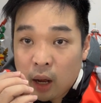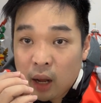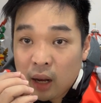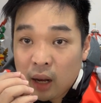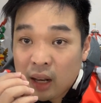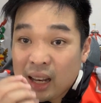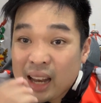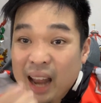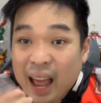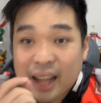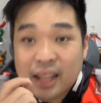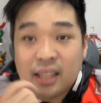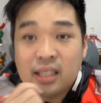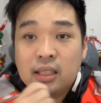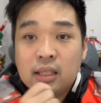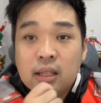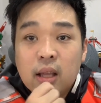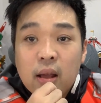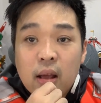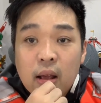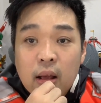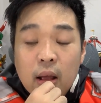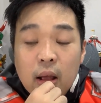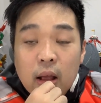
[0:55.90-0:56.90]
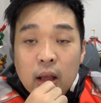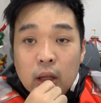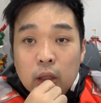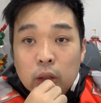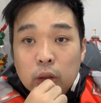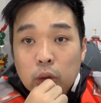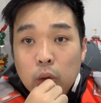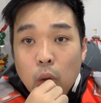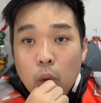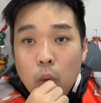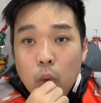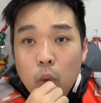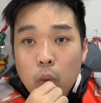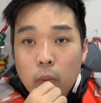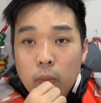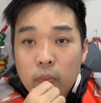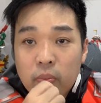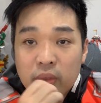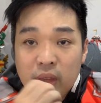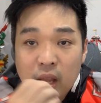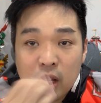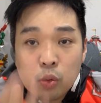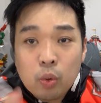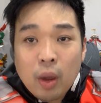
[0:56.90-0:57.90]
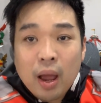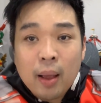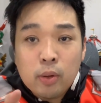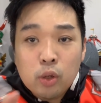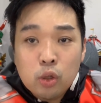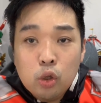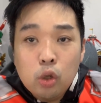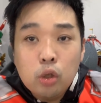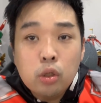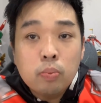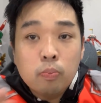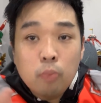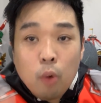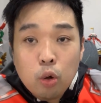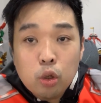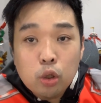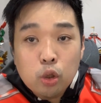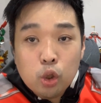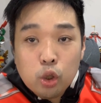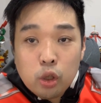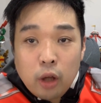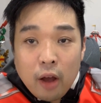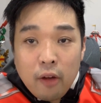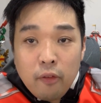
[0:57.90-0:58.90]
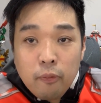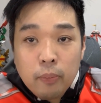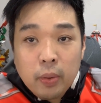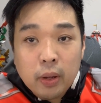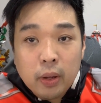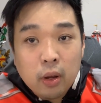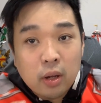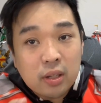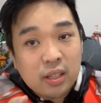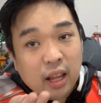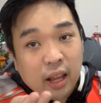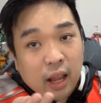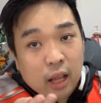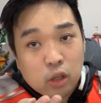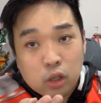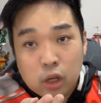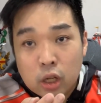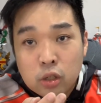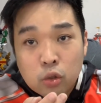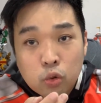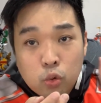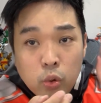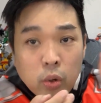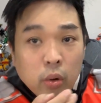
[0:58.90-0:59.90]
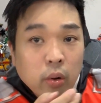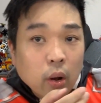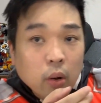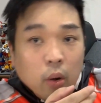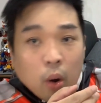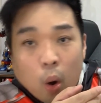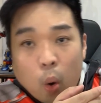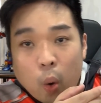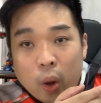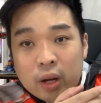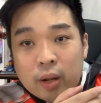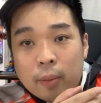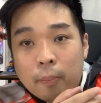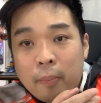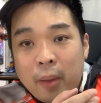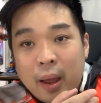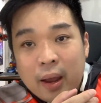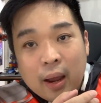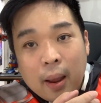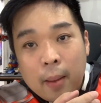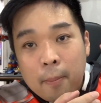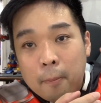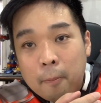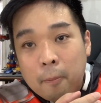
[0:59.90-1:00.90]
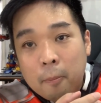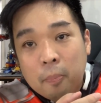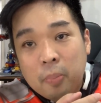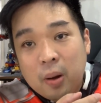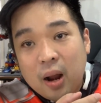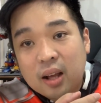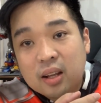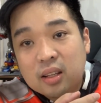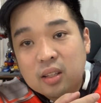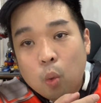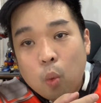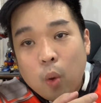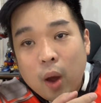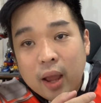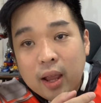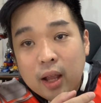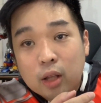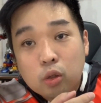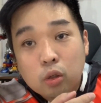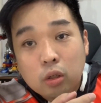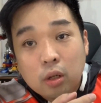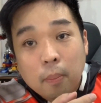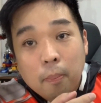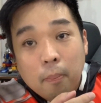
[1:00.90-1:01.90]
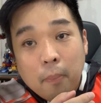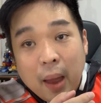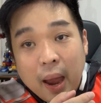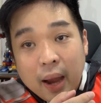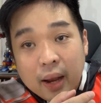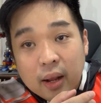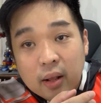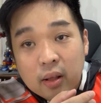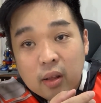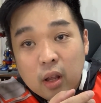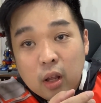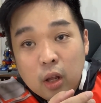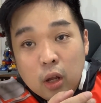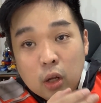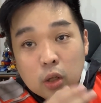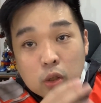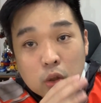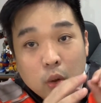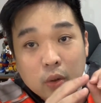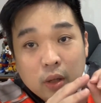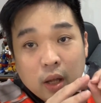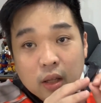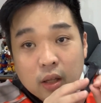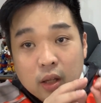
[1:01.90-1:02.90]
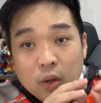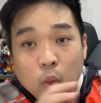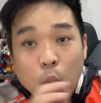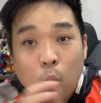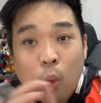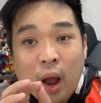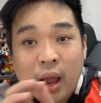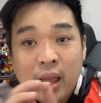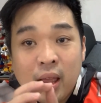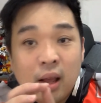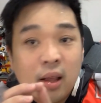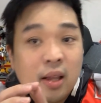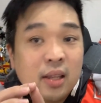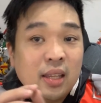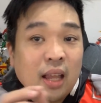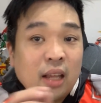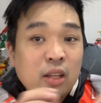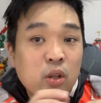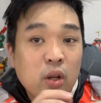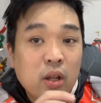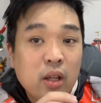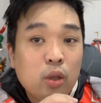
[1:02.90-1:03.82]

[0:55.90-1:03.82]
lights. So that's why I choose bookshelf, because I can just drill a hole at the back and plug the wire to the back so that the wire is actually